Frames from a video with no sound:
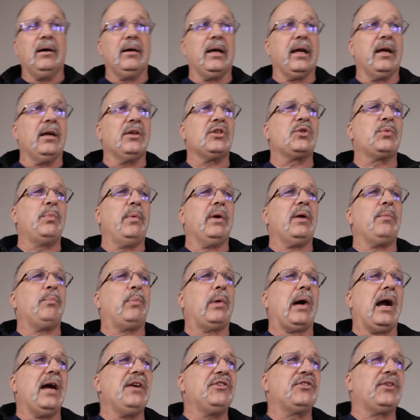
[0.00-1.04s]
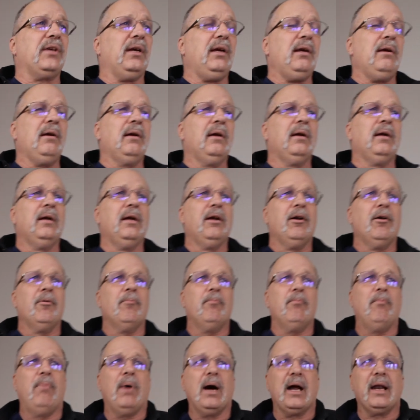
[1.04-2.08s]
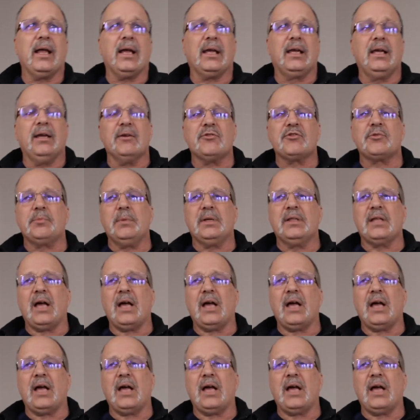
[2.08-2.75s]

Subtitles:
it's a bit pricey, but it gives me